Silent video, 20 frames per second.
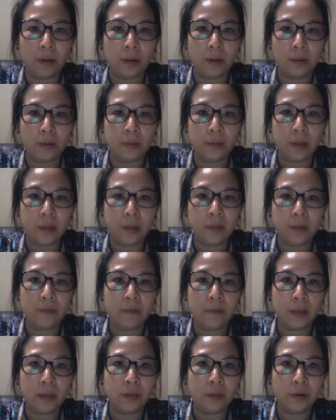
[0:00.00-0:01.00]
the
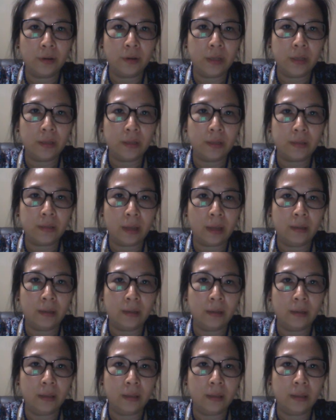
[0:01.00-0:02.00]
inventory is added
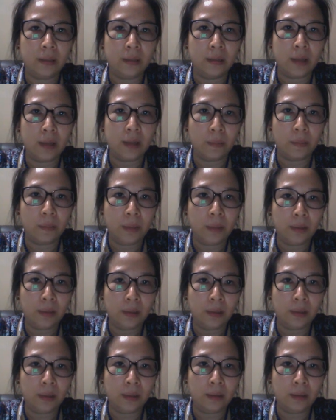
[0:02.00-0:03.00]
in the debit,
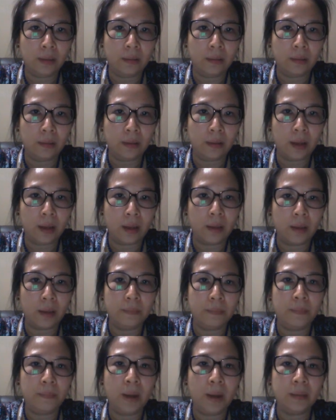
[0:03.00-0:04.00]
okay,
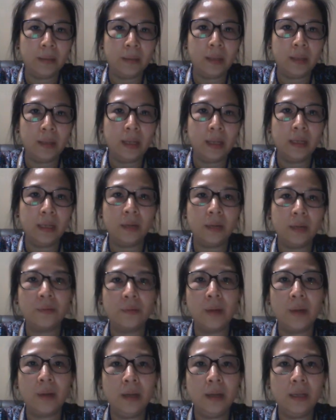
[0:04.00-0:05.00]
but in the
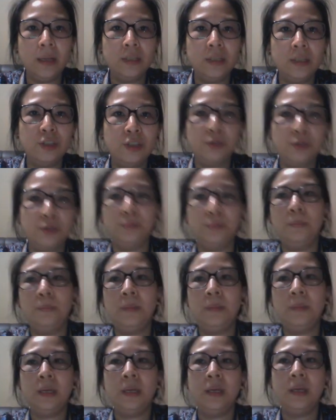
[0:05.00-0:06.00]
credit should
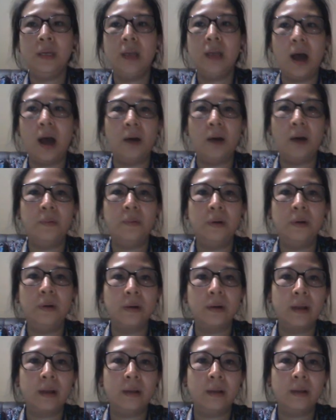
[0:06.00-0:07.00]
be our
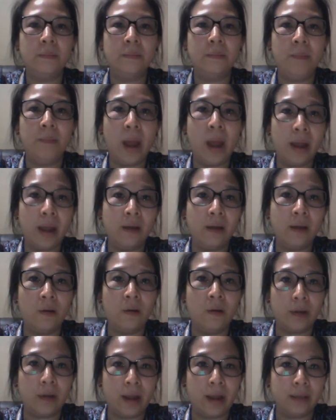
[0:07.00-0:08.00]
bank or
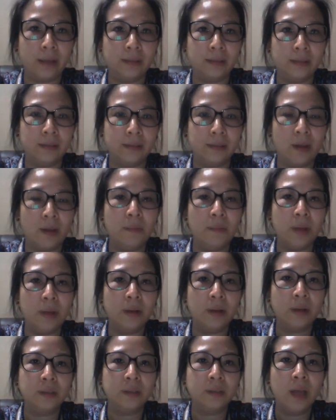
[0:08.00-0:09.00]
cash, okay, because
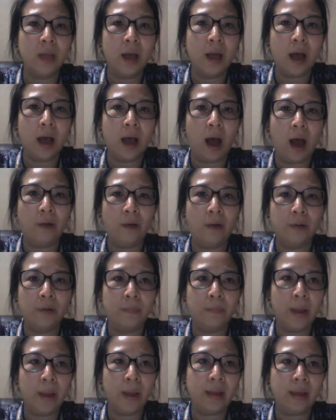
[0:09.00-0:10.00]
our
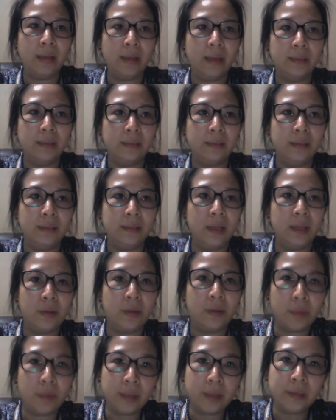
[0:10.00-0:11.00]
bank is
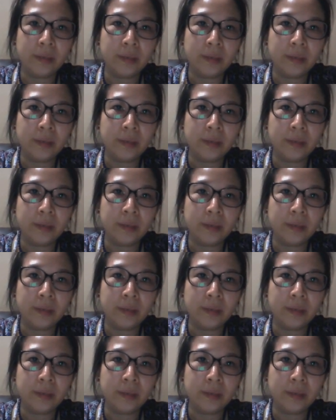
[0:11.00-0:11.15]
decreased